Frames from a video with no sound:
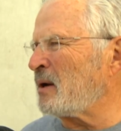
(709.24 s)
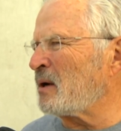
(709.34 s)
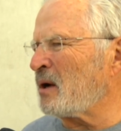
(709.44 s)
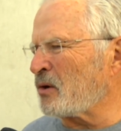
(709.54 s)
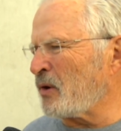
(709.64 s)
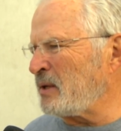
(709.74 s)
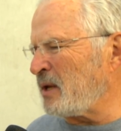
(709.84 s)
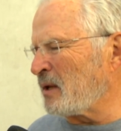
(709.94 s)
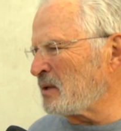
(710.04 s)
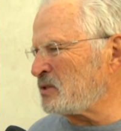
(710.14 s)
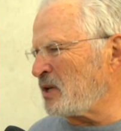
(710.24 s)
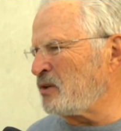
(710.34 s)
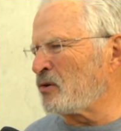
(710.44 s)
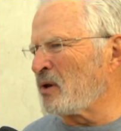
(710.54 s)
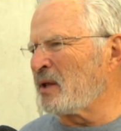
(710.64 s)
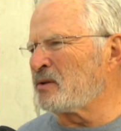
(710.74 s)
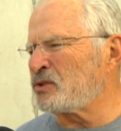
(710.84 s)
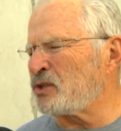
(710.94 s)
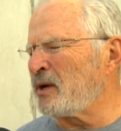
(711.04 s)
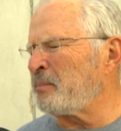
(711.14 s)
a, a great deal of senior
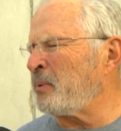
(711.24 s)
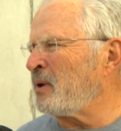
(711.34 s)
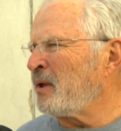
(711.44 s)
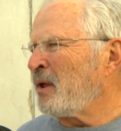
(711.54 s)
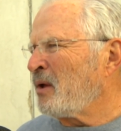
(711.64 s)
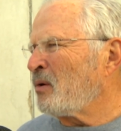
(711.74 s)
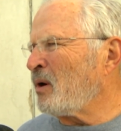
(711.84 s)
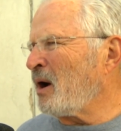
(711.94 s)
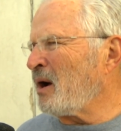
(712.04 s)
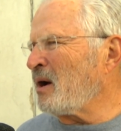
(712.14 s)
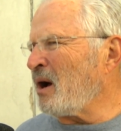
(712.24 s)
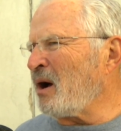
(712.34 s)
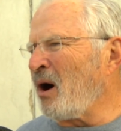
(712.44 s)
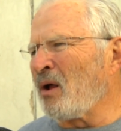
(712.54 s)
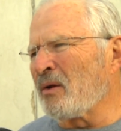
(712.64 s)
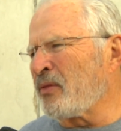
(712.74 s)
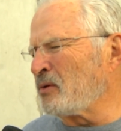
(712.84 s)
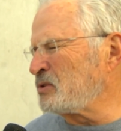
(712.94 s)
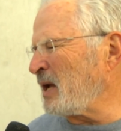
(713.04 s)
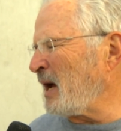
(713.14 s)
leadership. Uh, all of
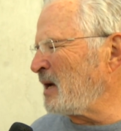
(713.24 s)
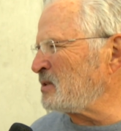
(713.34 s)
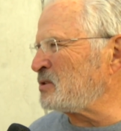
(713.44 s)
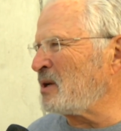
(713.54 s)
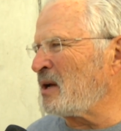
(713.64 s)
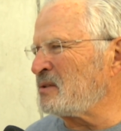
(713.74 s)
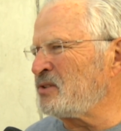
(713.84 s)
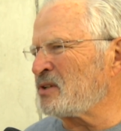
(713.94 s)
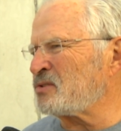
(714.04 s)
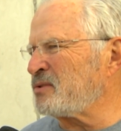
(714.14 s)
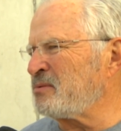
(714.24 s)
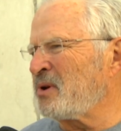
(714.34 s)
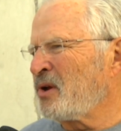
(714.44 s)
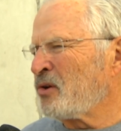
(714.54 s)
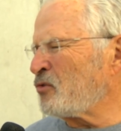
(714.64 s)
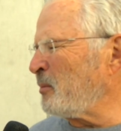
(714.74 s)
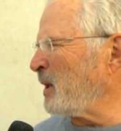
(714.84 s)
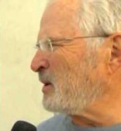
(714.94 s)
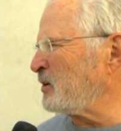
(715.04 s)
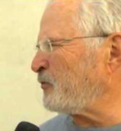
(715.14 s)
those guys uh, just
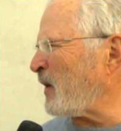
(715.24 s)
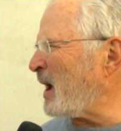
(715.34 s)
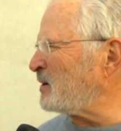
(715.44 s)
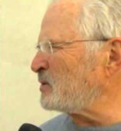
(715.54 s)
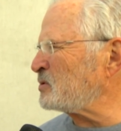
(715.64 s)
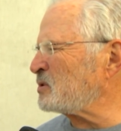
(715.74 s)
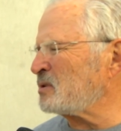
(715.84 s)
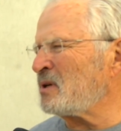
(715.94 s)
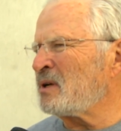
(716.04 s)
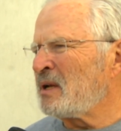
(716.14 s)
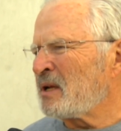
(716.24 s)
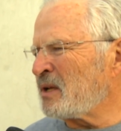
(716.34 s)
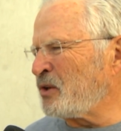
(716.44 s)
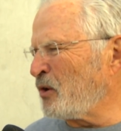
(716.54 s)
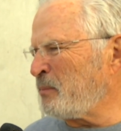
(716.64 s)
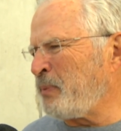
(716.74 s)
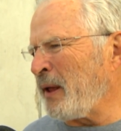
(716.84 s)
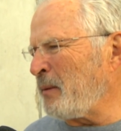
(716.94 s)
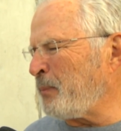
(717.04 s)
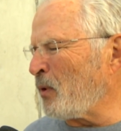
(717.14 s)
tremendous fighters, good
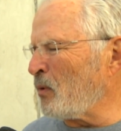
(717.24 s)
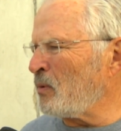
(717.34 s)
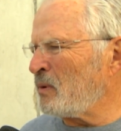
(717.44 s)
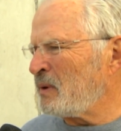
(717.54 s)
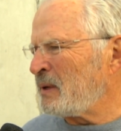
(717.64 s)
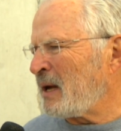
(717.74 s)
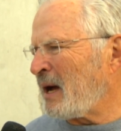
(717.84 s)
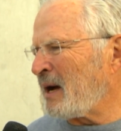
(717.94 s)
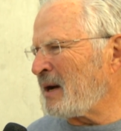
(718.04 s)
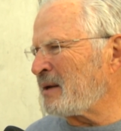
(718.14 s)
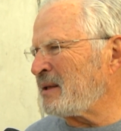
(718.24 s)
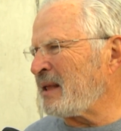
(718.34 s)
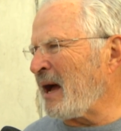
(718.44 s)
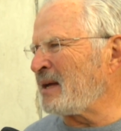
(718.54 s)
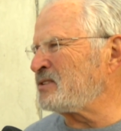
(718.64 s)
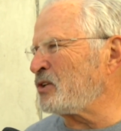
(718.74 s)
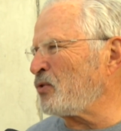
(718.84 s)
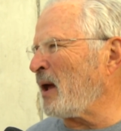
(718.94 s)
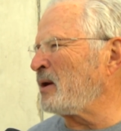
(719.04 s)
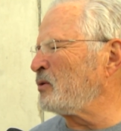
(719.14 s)
people, uh, guys that
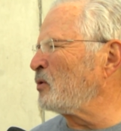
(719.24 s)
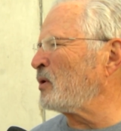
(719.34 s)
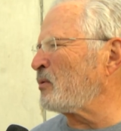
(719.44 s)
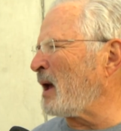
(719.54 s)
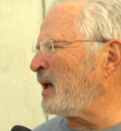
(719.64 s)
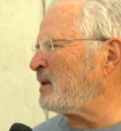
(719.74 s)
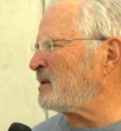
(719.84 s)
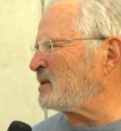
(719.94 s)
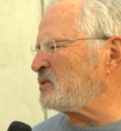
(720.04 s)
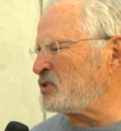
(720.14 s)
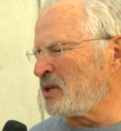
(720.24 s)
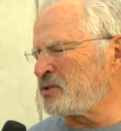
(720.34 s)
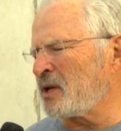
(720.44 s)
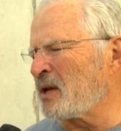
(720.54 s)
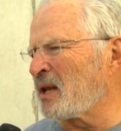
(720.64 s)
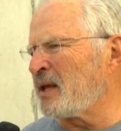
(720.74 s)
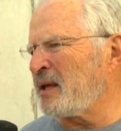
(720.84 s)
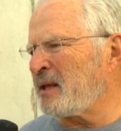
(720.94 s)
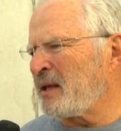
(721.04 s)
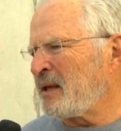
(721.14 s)
try to do it right
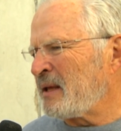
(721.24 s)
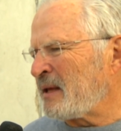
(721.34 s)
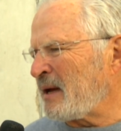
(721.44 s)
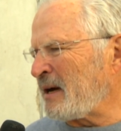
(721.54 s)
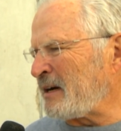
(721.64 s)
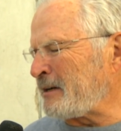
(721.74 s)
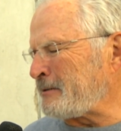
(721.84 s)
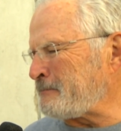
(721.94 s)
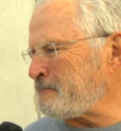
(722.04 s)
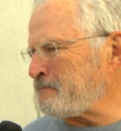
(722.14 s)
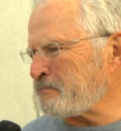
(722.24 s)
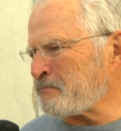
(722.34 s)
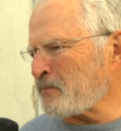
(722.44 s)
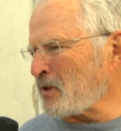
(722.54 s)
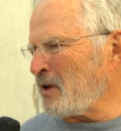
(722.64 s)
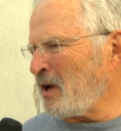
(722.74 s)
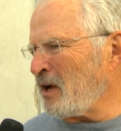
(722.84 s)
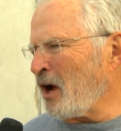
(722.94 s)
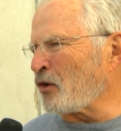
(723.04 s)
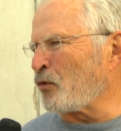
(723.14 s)
consistently, uh,
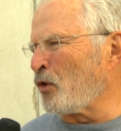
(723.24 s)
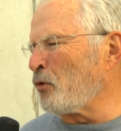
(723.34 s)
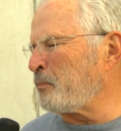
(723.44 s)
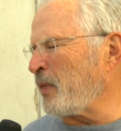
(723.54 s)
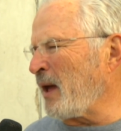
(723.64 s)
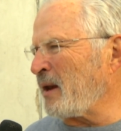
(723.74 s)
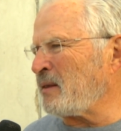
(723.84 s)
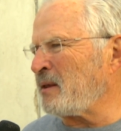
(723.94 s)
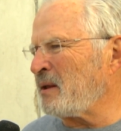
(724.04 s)
a, a, group that